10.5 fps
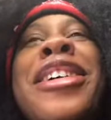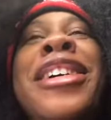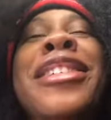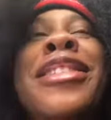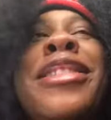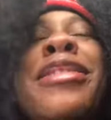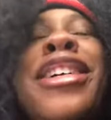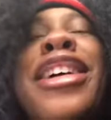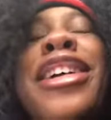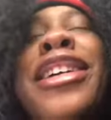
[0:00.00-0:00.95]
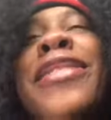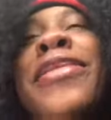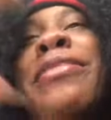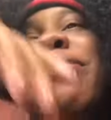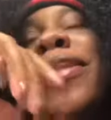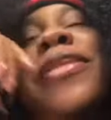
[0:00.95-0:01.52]
Because I'm not
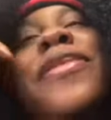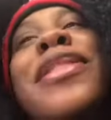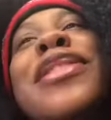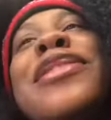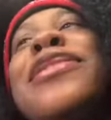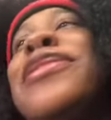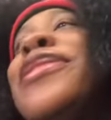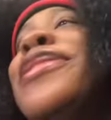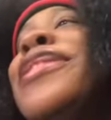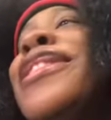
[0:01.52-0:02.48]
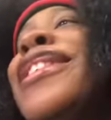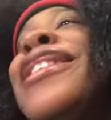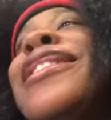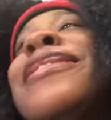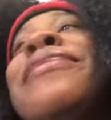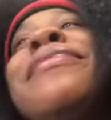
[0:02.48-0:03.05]
giving birth until you're
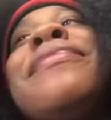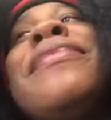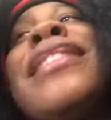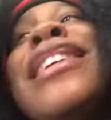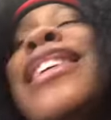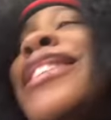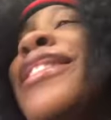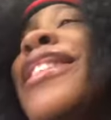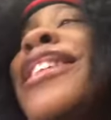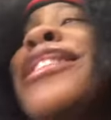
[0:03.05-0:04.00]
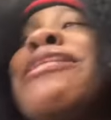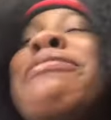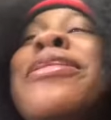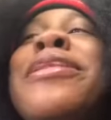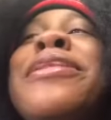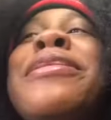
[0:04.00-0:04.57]
here at the
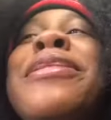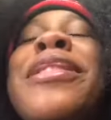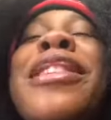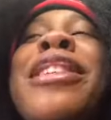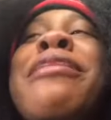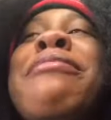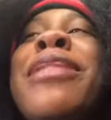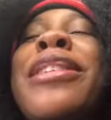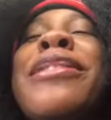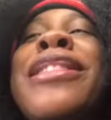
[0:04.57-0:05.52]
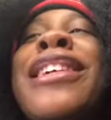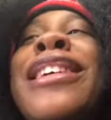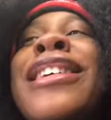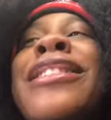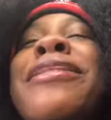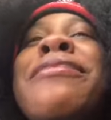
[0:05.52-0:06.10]
hospital. I'm like, oh, he not
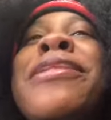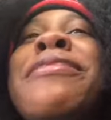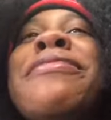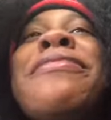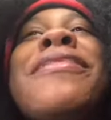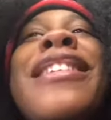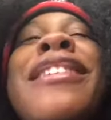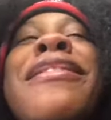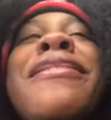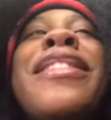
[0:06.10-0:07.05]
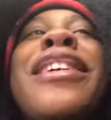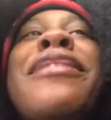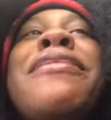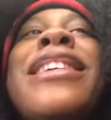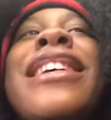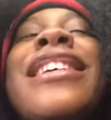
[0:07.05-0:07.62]
here? Well, we gotta
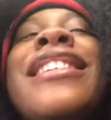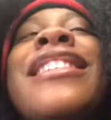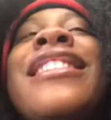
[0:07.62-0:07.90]
wait.